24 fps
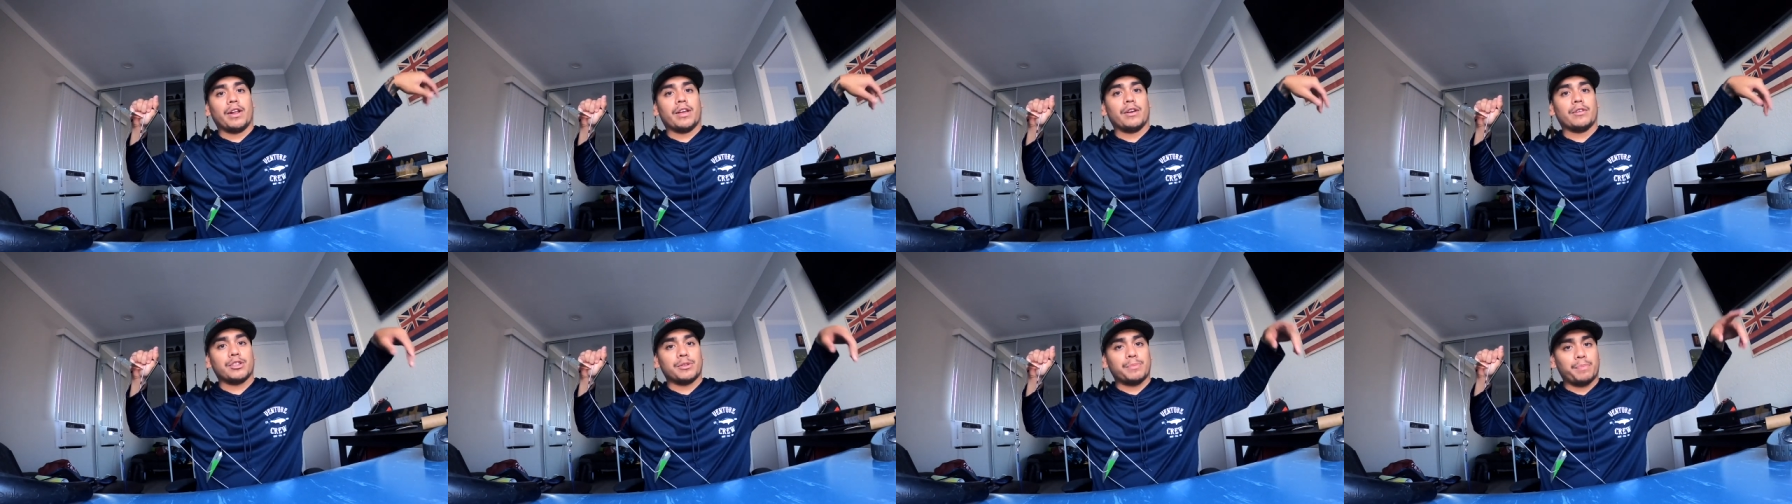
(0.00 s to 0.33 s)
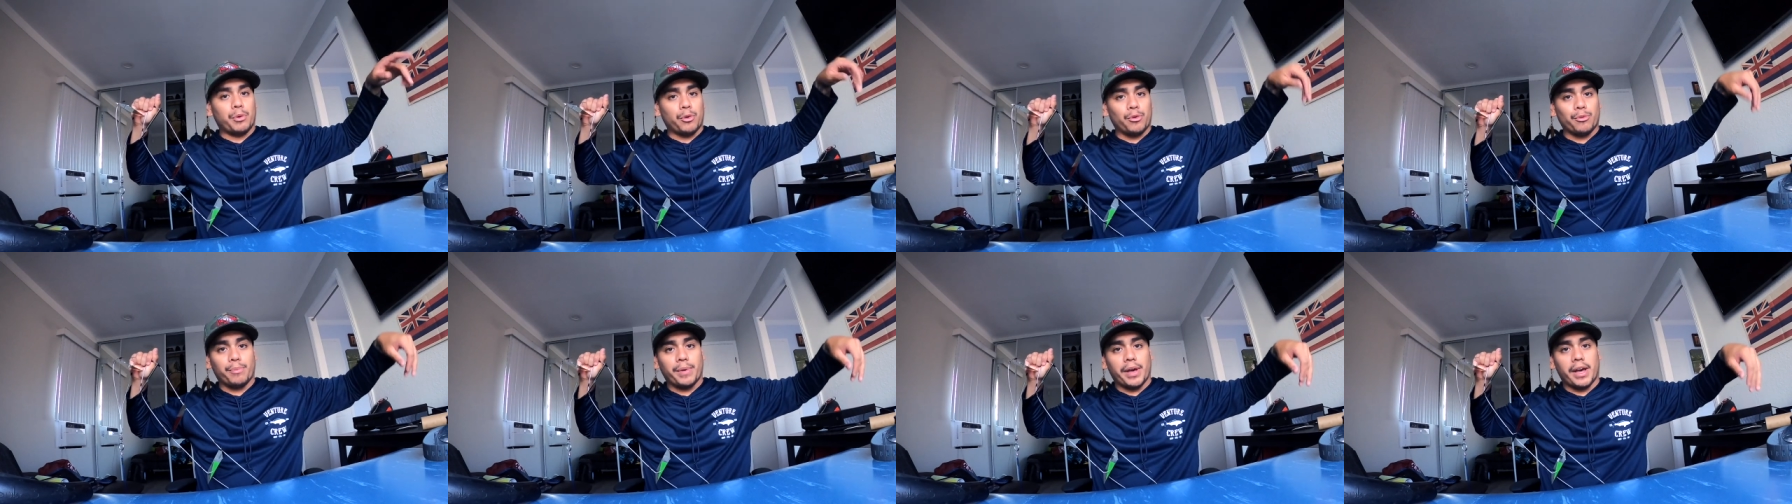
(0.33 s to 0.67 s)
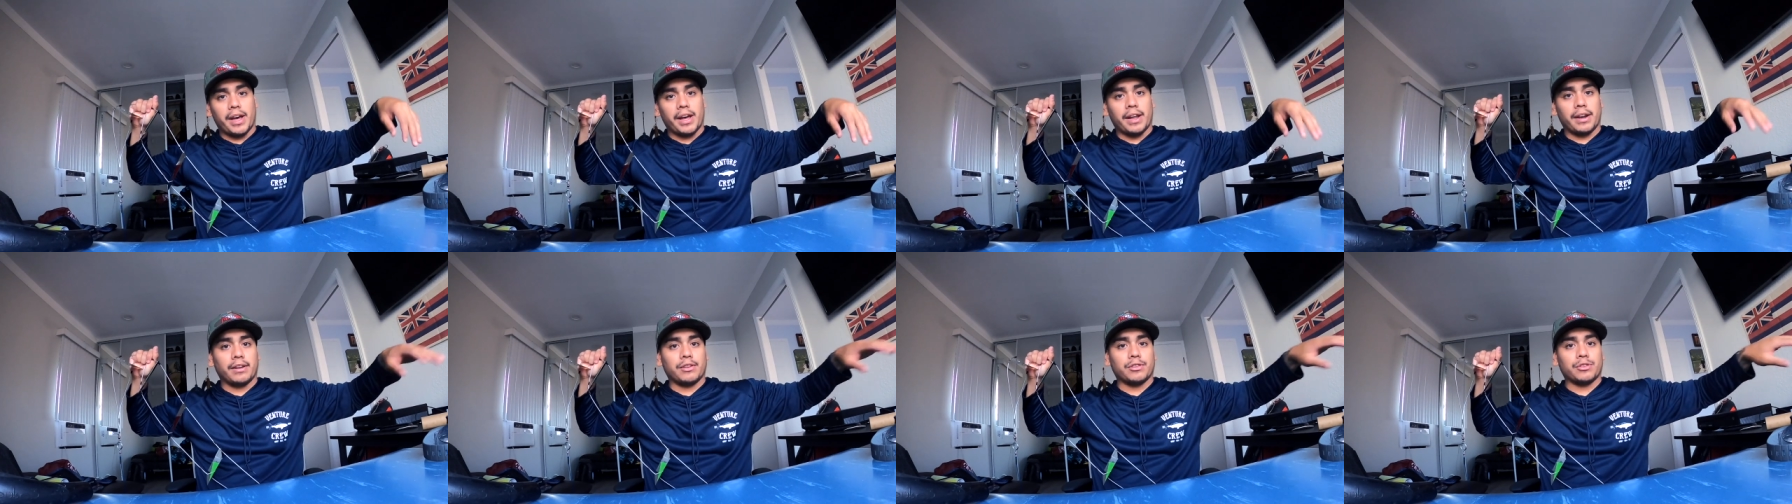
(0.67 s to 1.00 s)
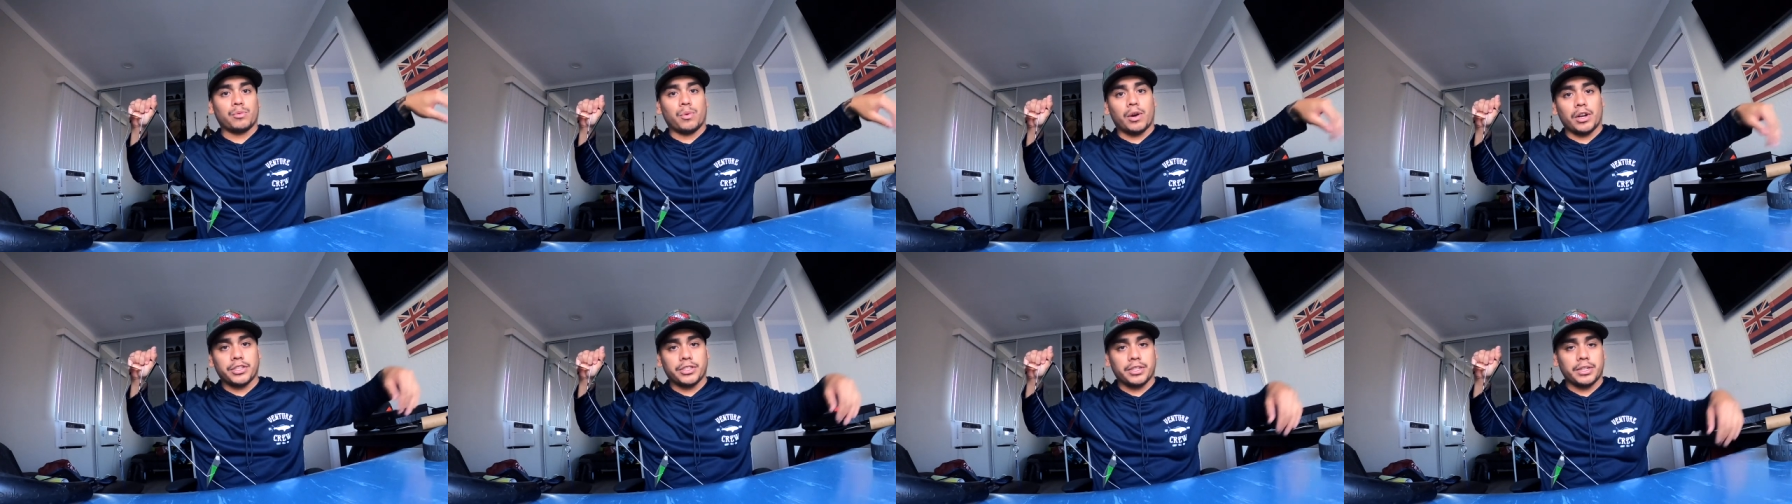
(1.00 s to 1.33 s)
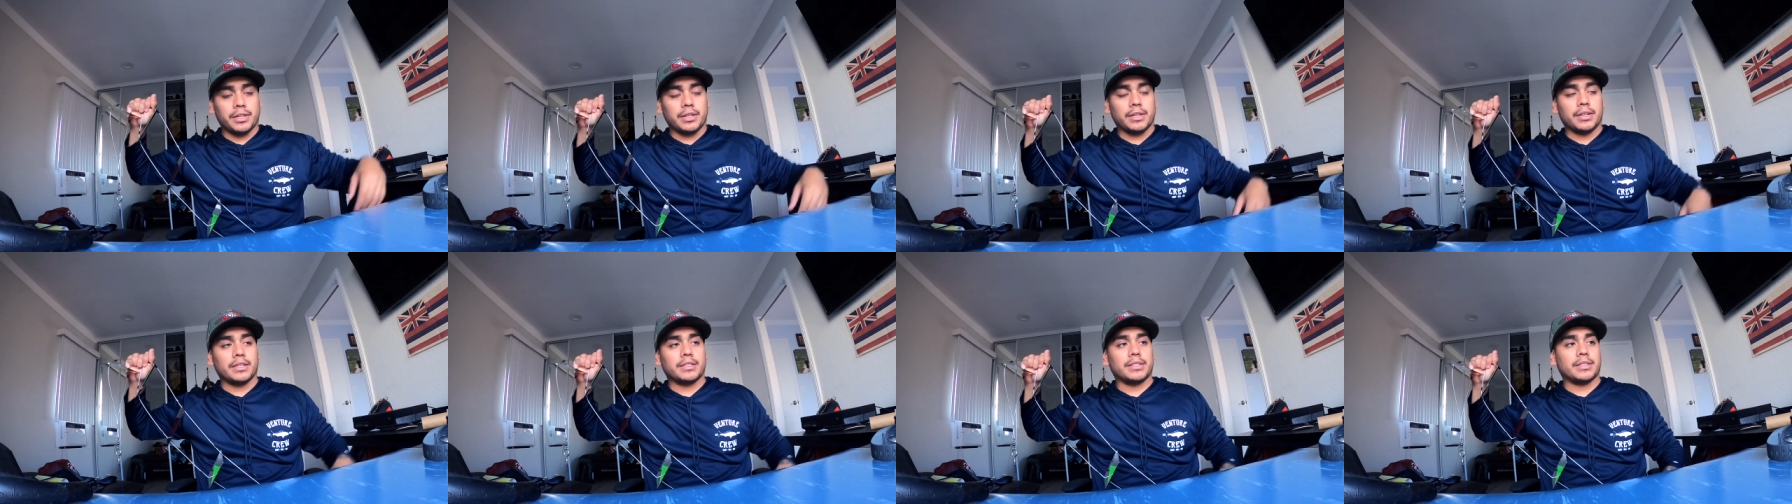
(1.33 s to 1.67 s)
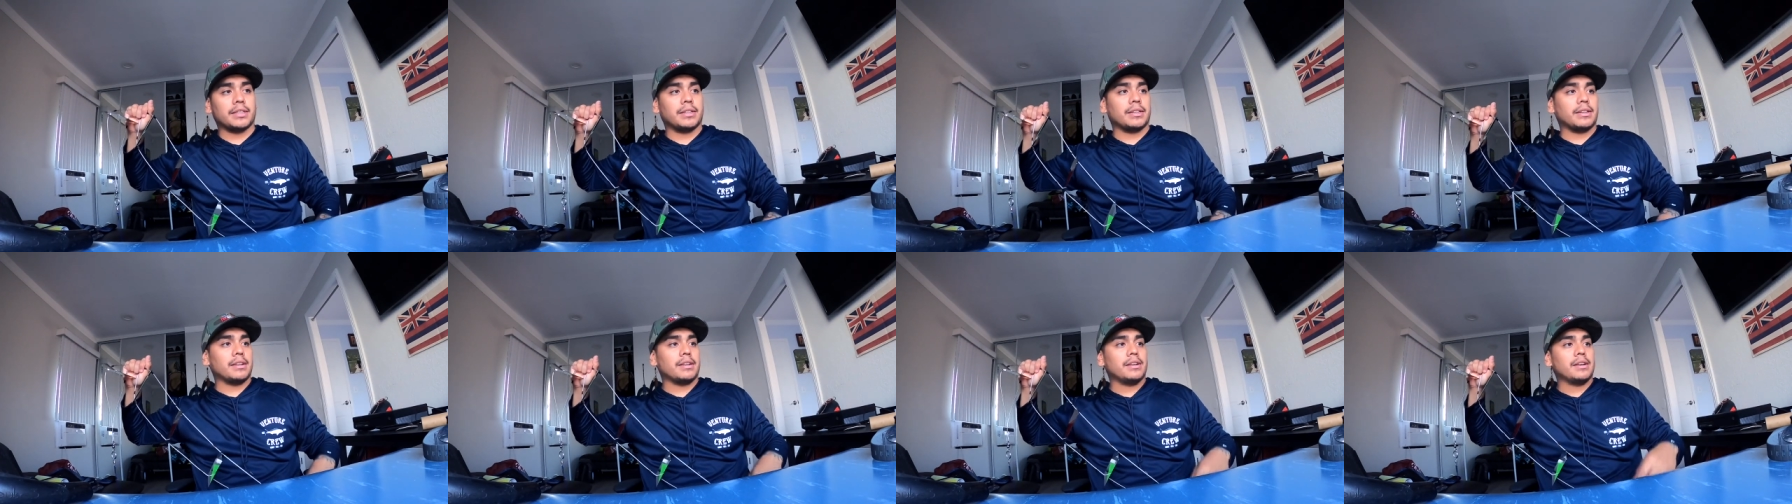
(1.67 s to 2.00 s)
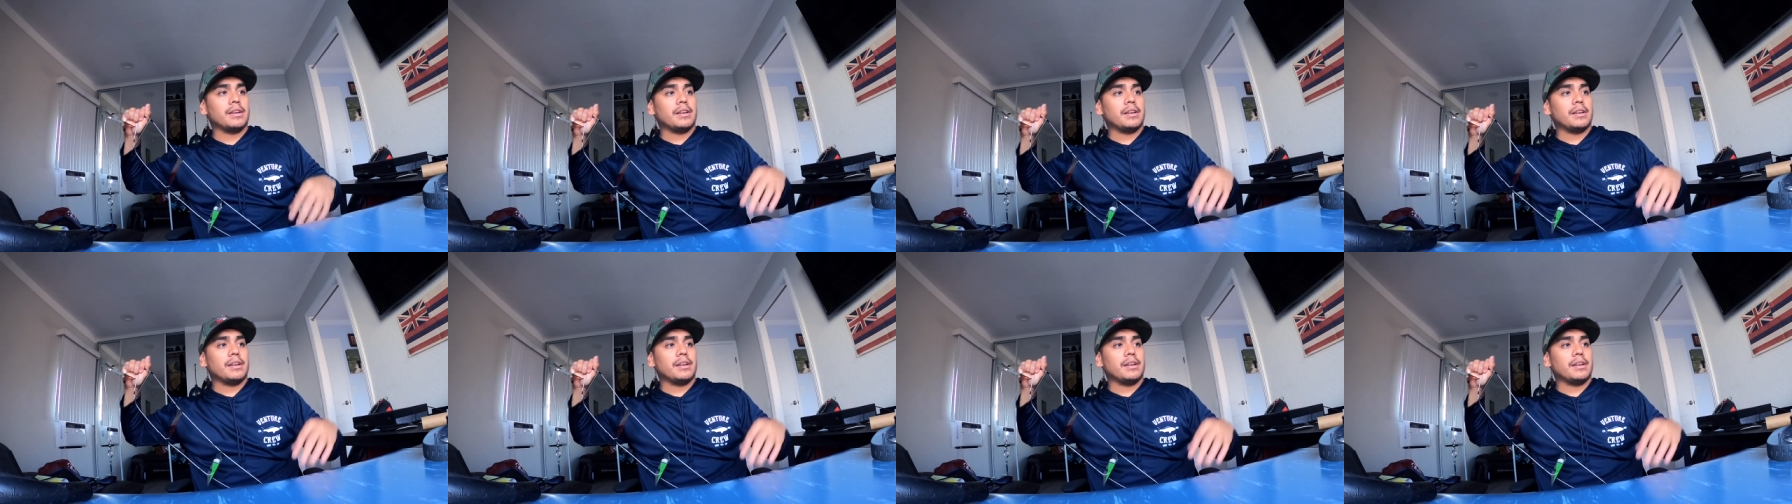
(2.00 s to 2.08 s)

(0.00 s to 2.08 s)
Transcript: he was boatman. He was watching us and